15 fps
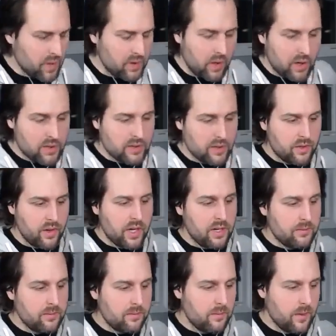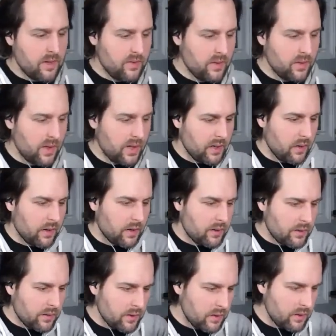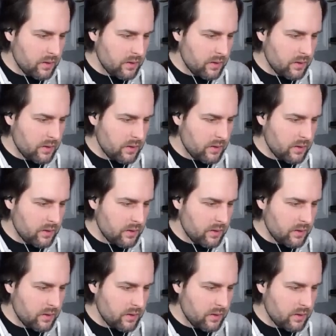Clark's are great. I still like Clark's.